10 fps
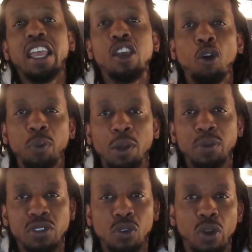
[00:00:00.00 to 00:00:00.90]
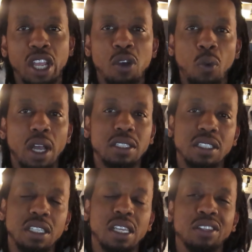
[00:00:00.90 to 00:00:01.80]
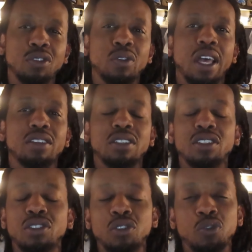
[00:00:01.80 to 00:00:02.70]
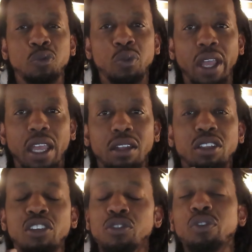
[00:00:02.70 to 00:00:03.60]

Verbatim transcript: He opened up a store in NYC in 2002 and he's